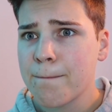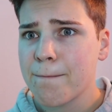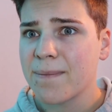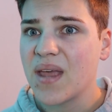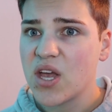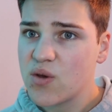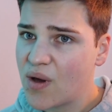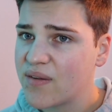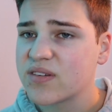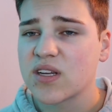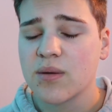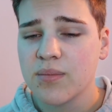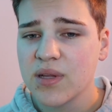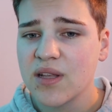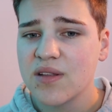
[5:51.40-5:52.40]
that you have to
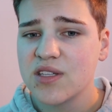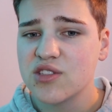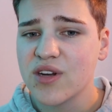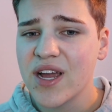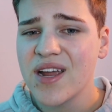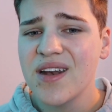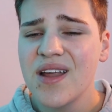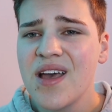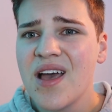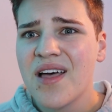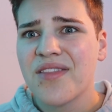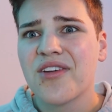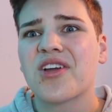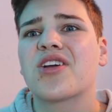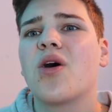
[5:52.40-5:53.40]
completely drain,
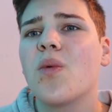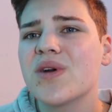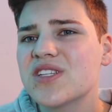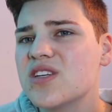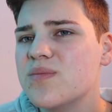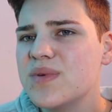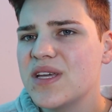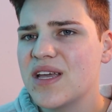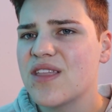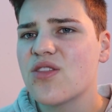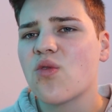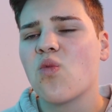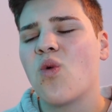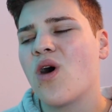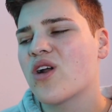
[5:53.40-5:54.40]
they're going to be in
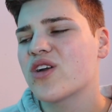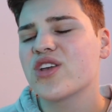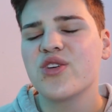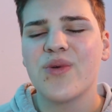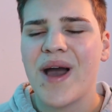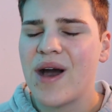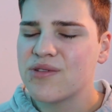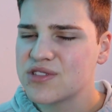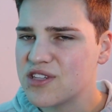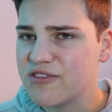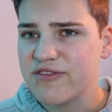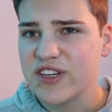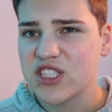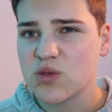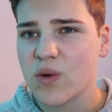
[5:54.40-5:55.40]
the water you house the
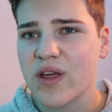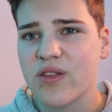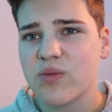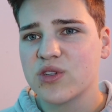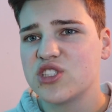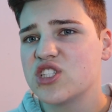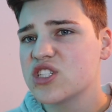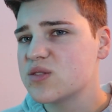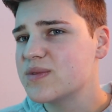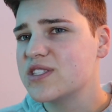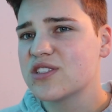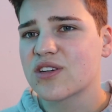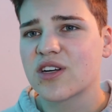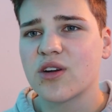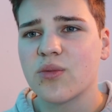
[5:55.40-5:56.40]
fish with, which just means
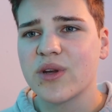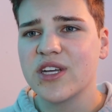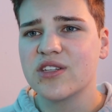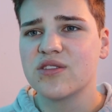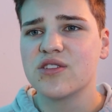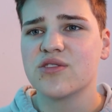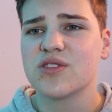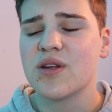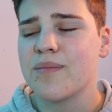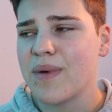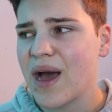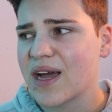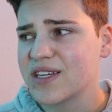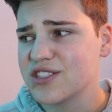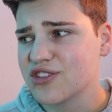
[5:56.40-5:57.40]
you're going to reintroduce them
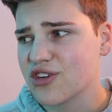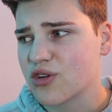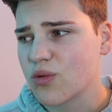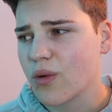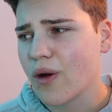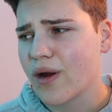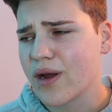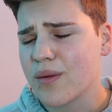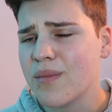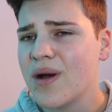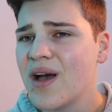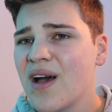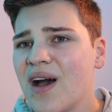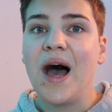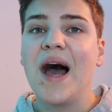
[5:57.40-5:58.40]
back into your aquarium.
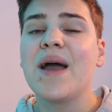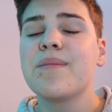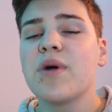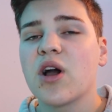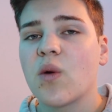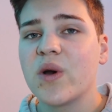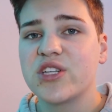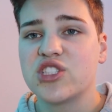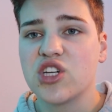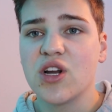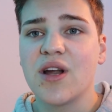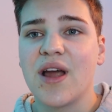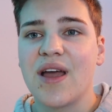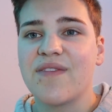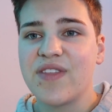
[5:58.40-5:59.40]
I'm not quite
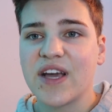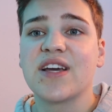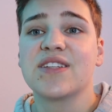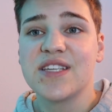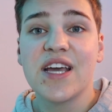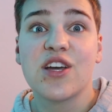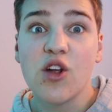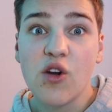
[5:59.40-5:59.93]
sure if they can take